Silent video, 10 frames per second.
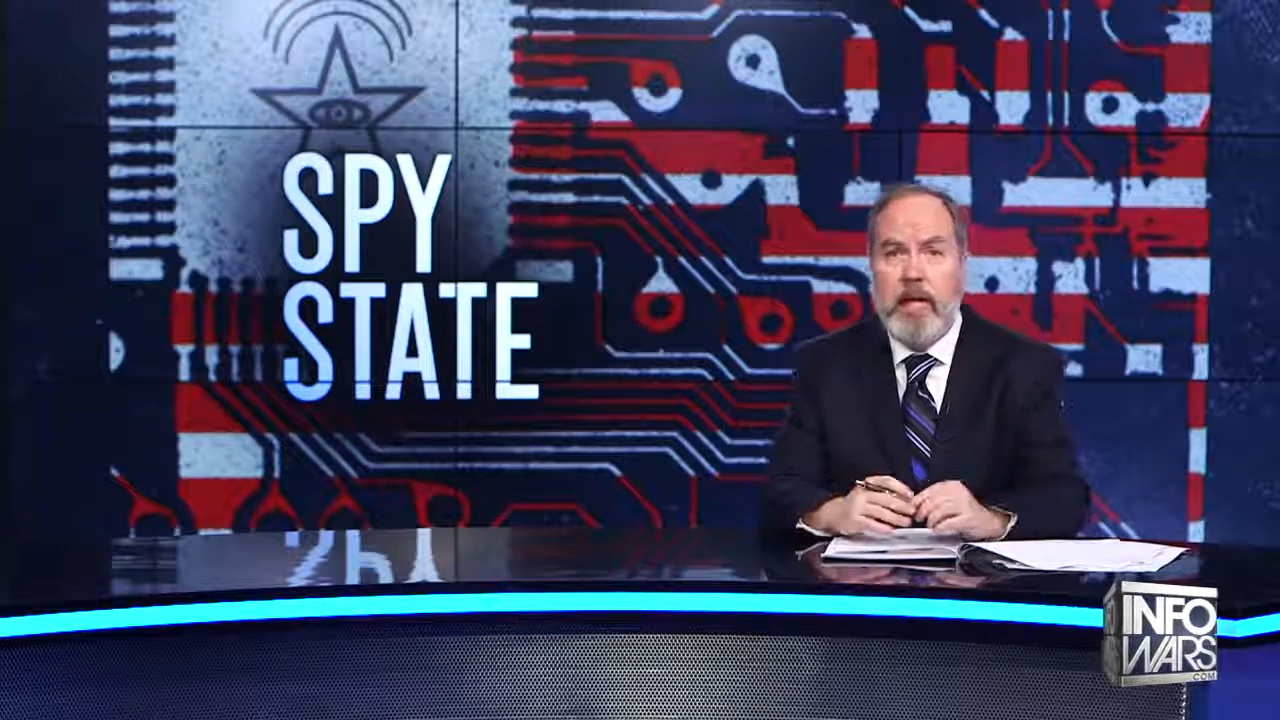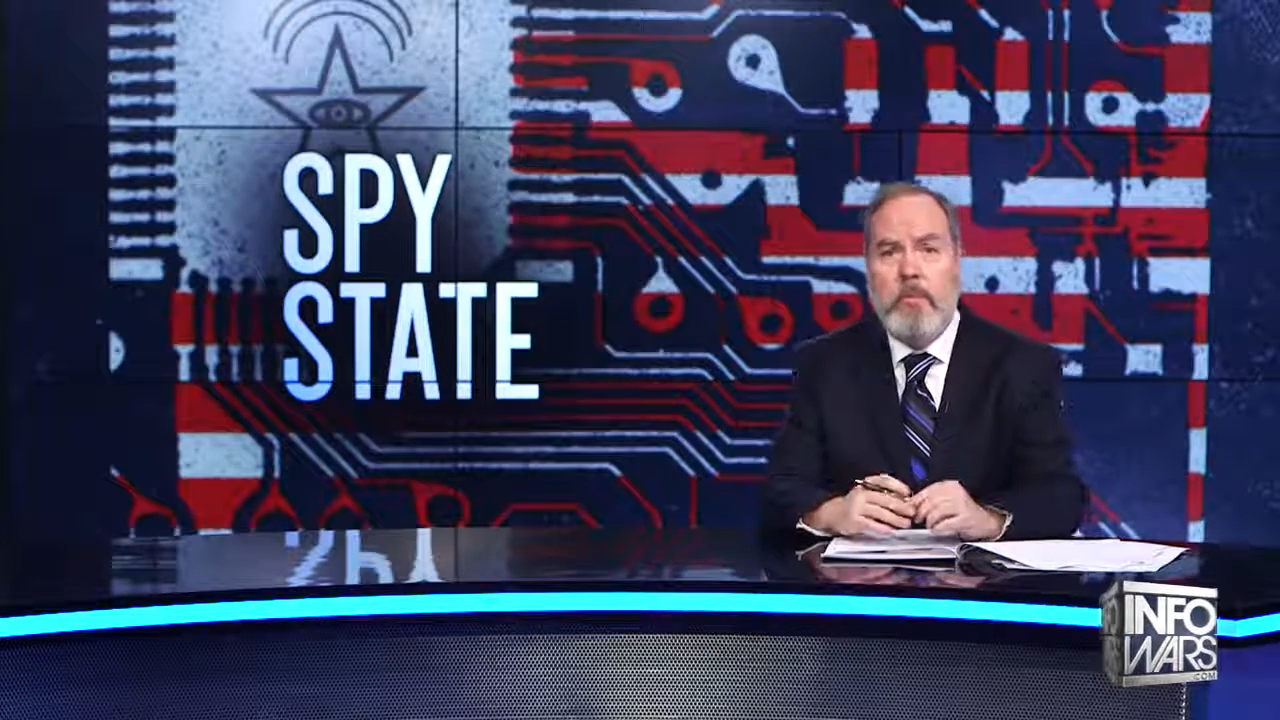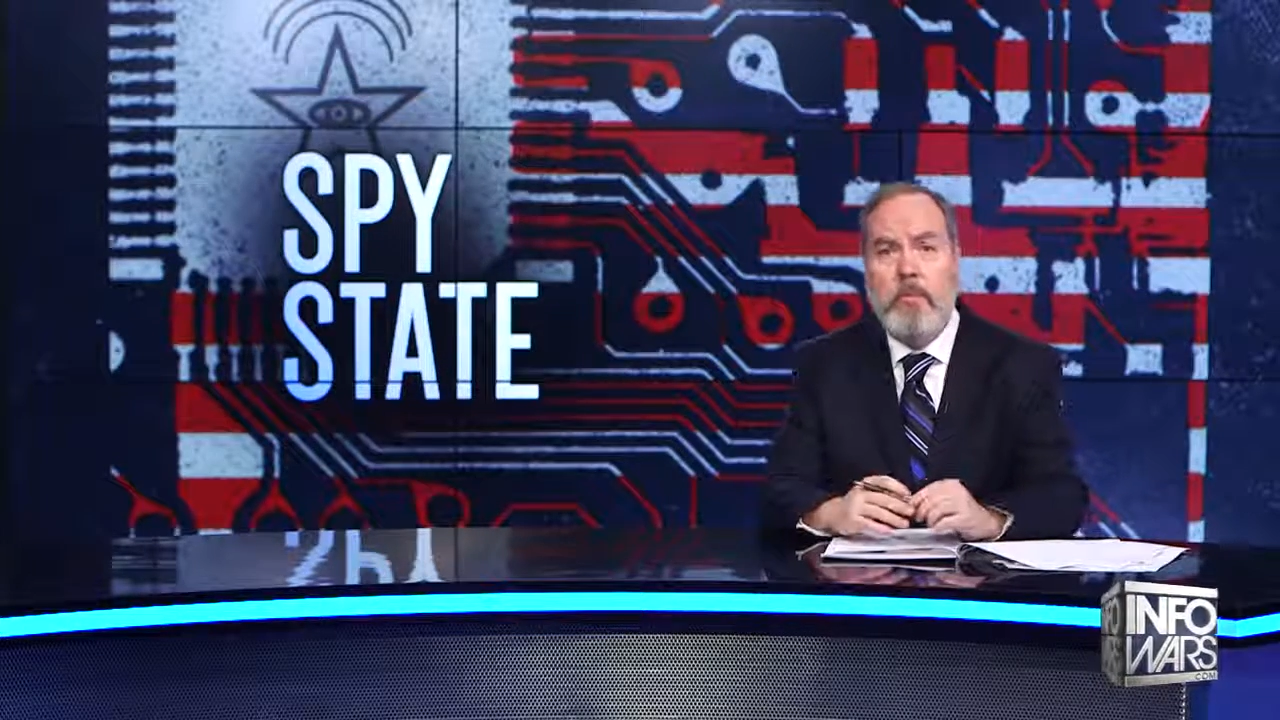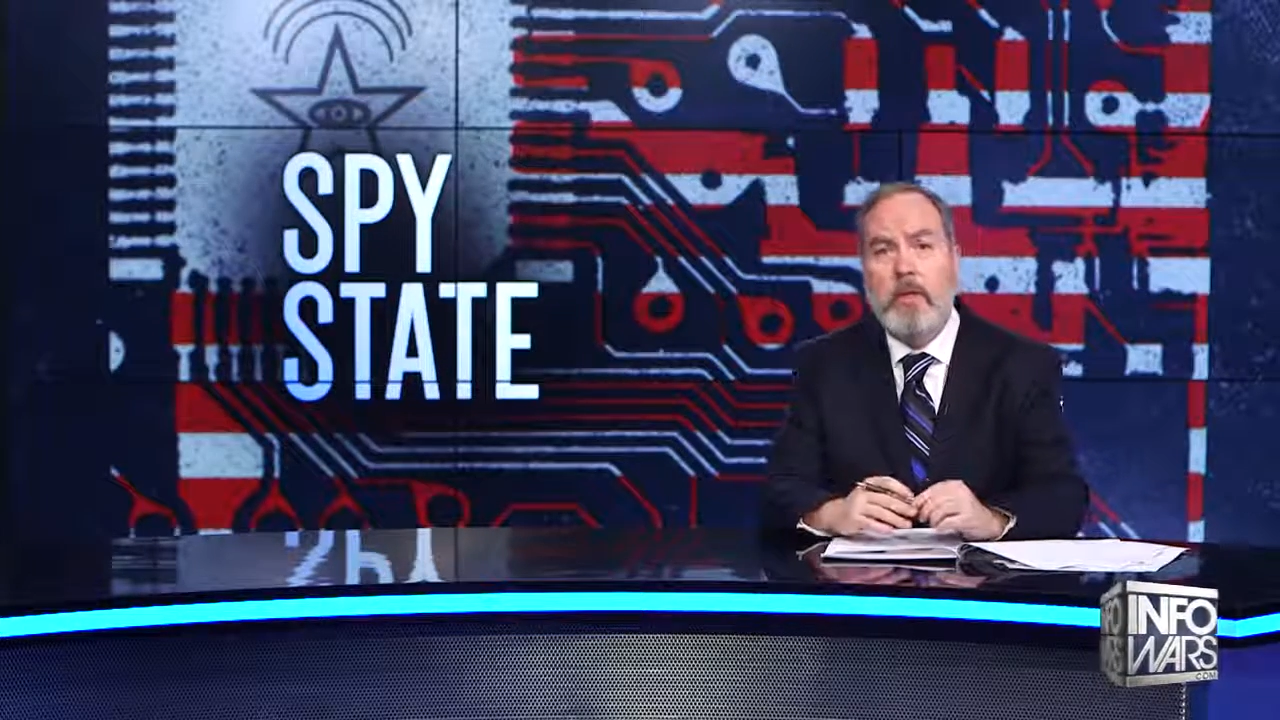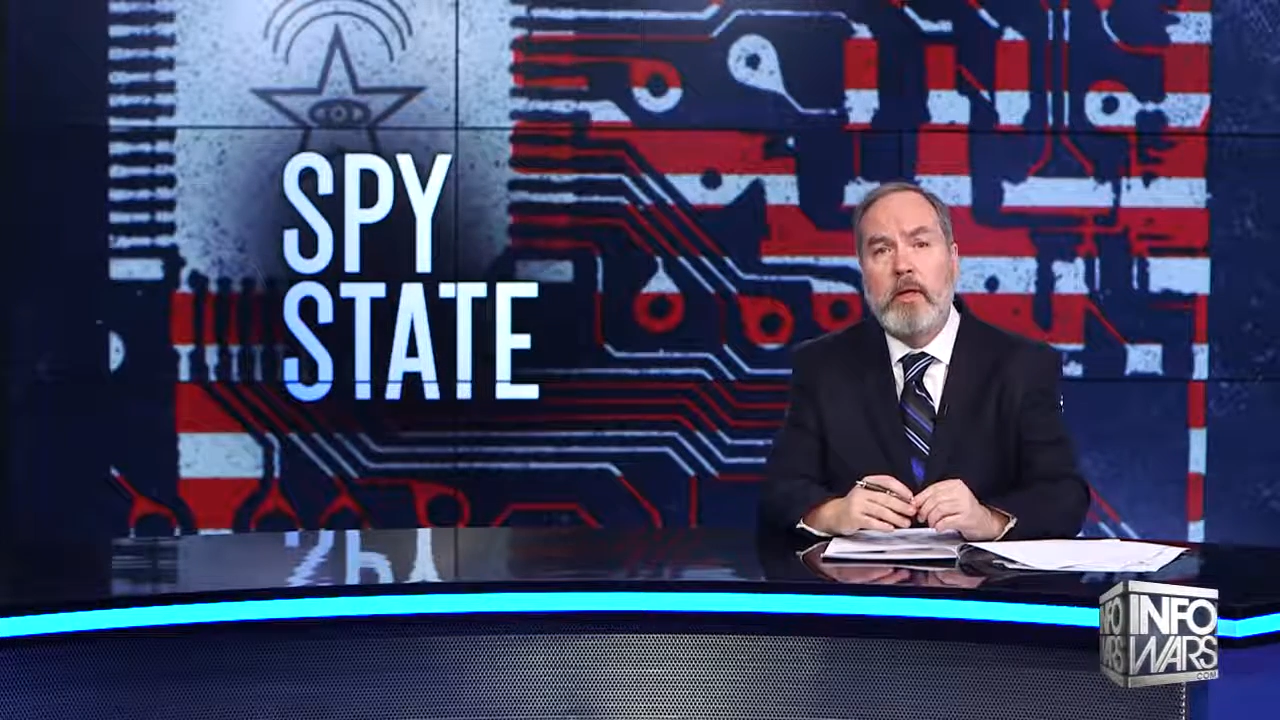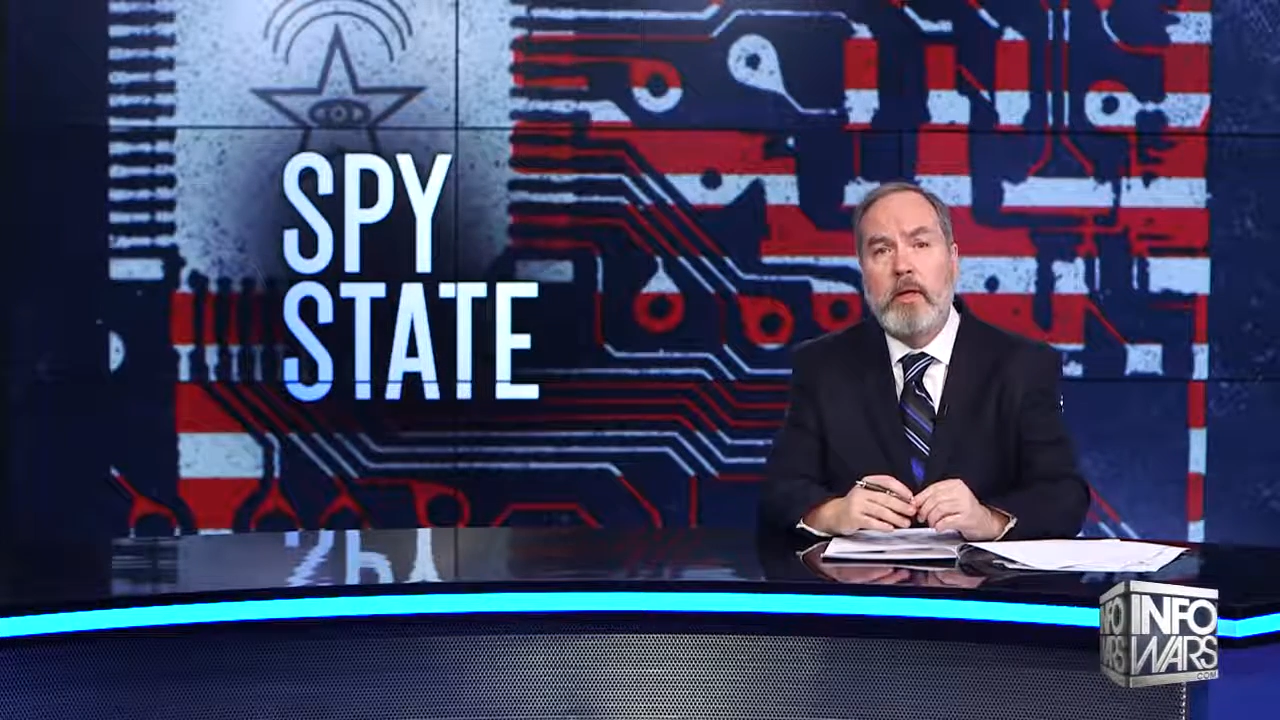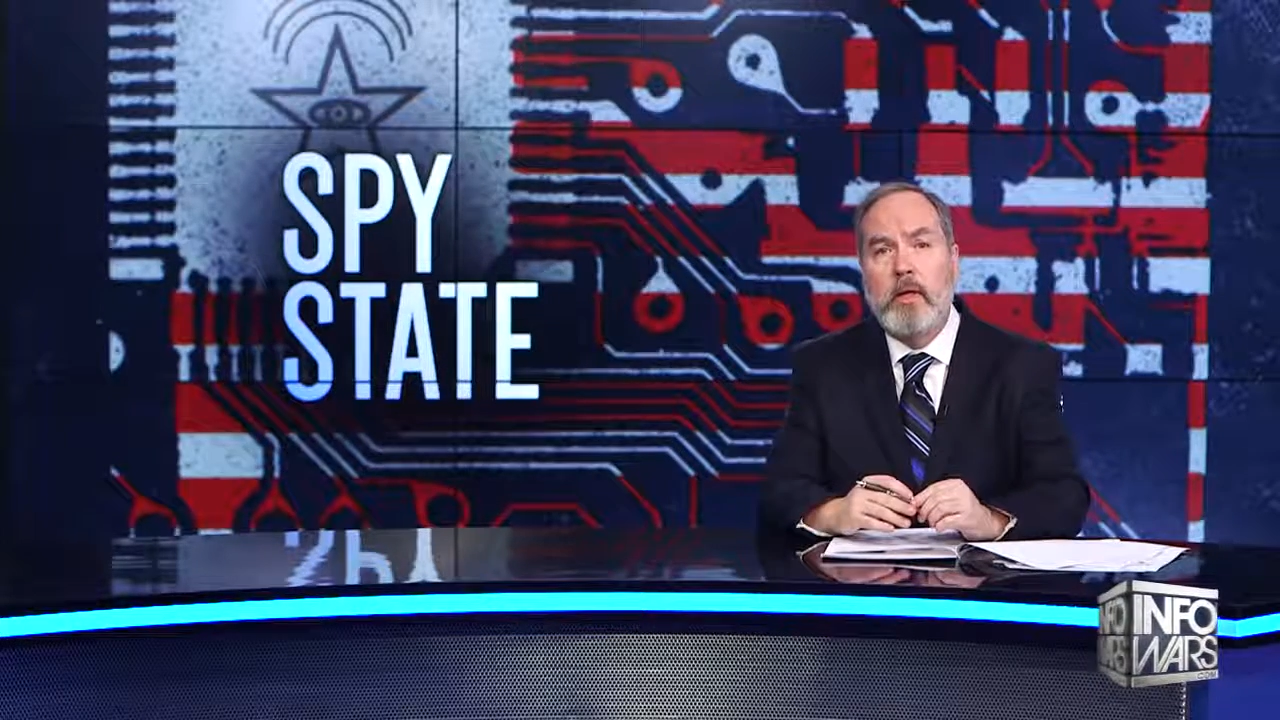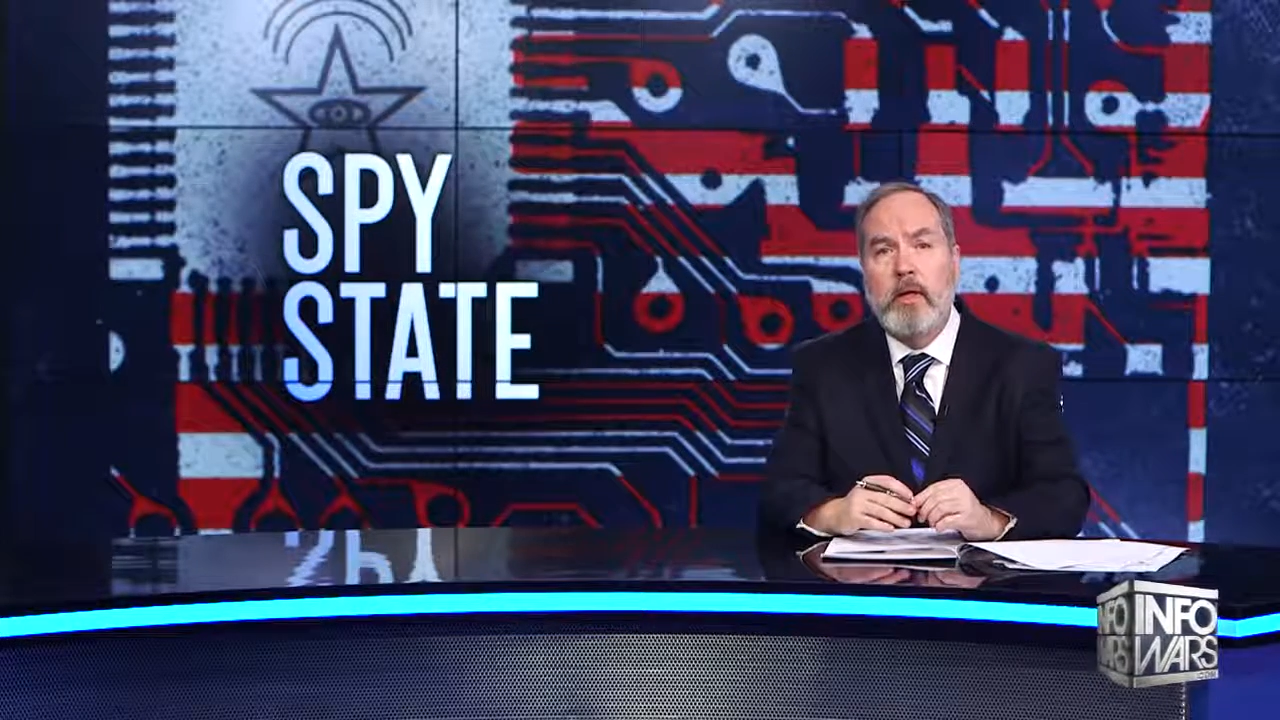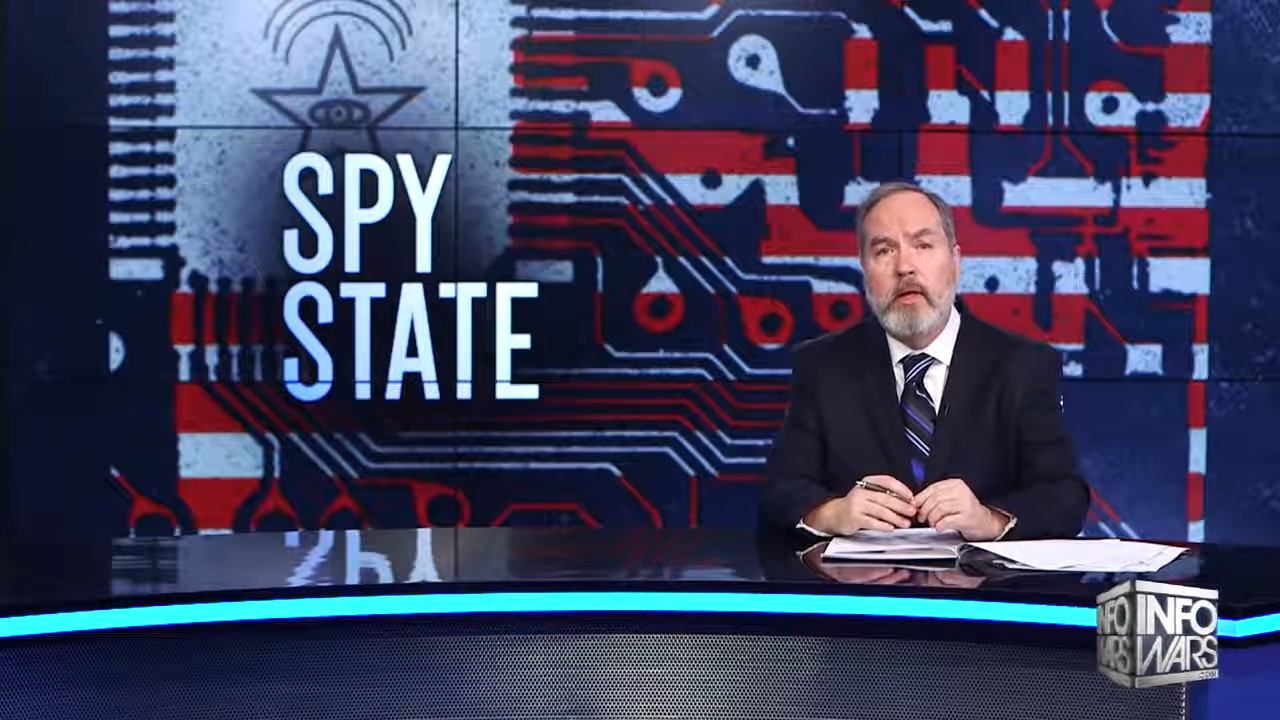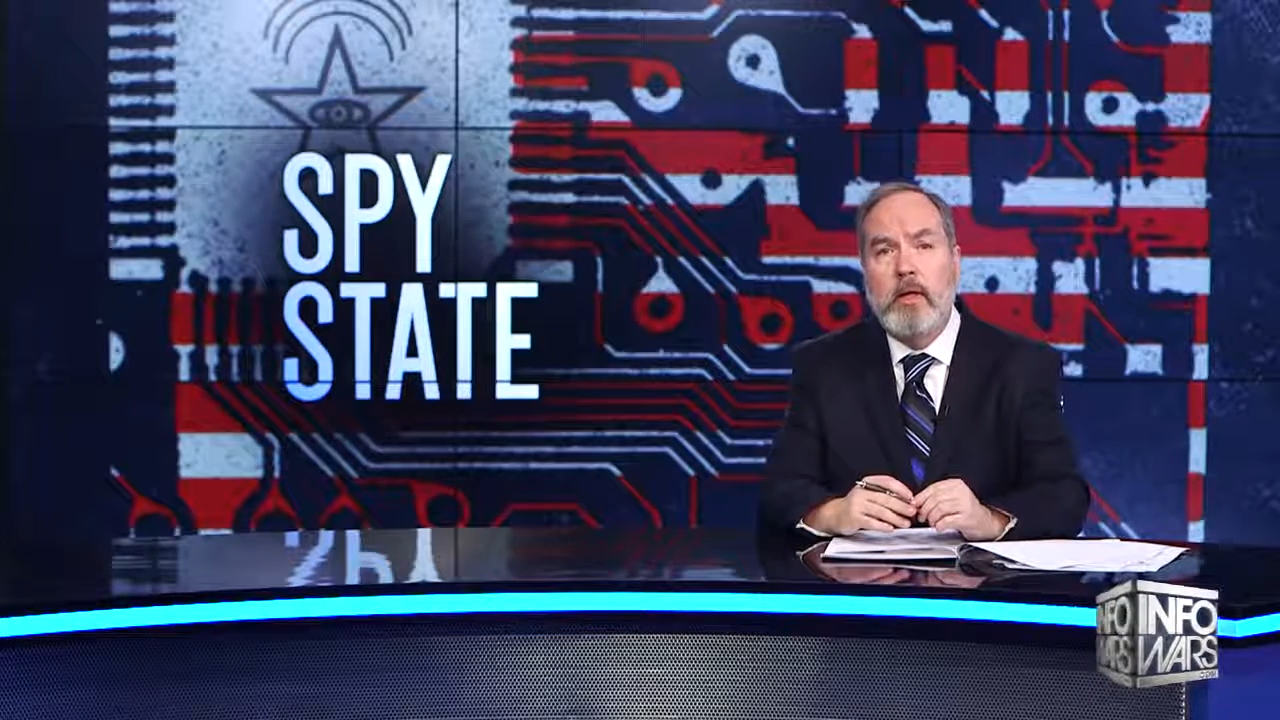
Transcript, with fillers: capability.